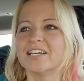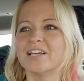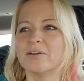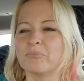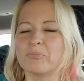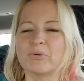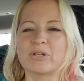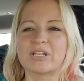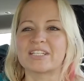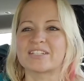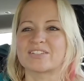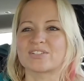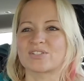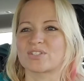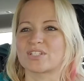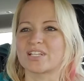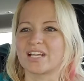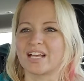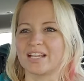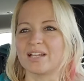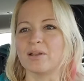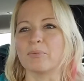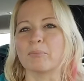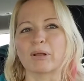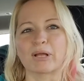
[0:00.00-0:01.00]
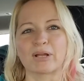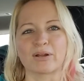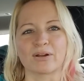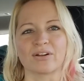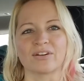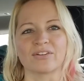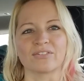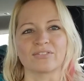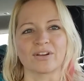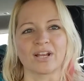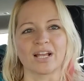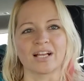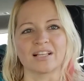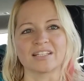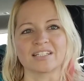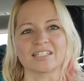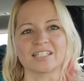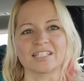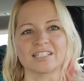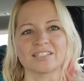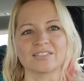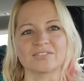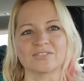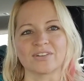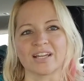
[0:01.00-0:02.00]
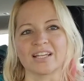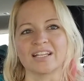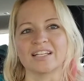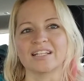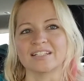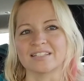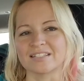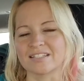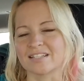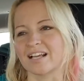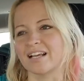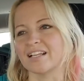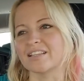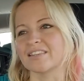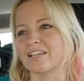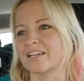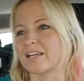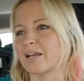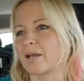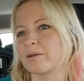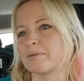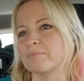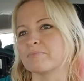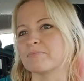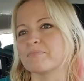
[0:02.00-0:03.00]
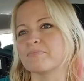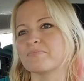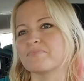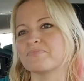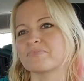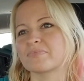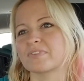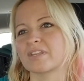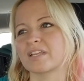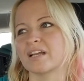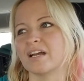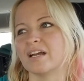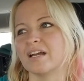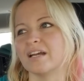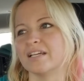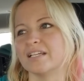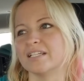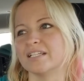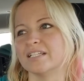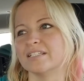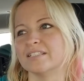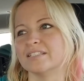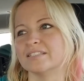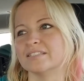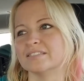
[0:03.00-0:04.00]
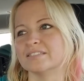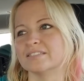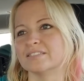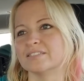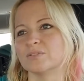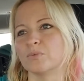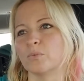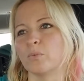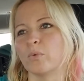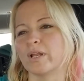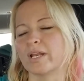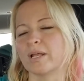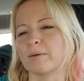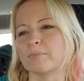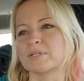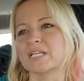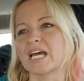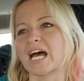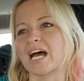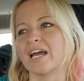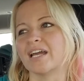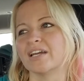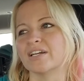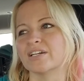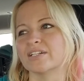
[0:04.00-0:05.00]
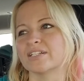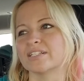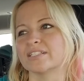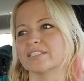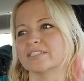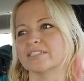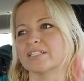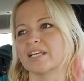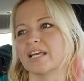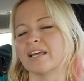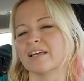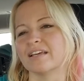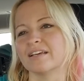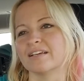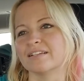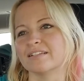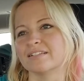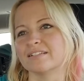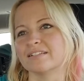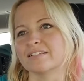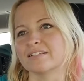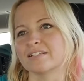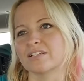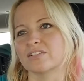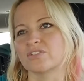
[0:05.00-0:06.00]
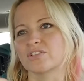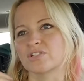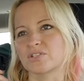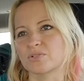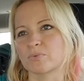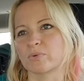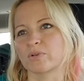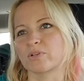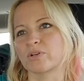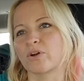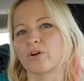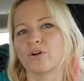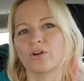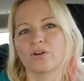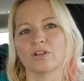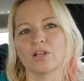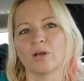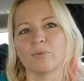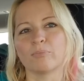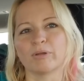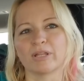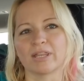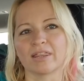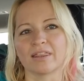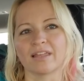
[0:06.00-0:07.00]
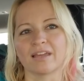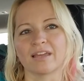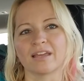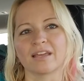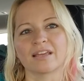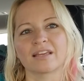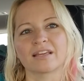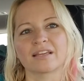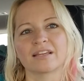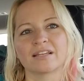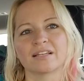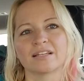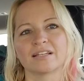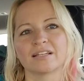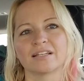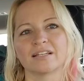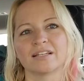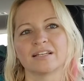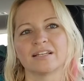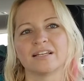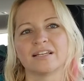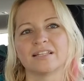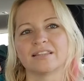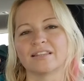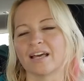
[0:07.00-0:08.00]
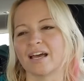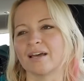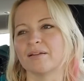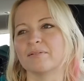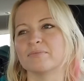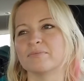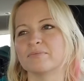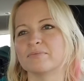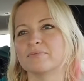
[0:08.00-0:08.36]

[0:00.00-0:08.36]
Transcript: but it's just not in my current reality, right? It's not like I when I'm tired and just want to curl up in like that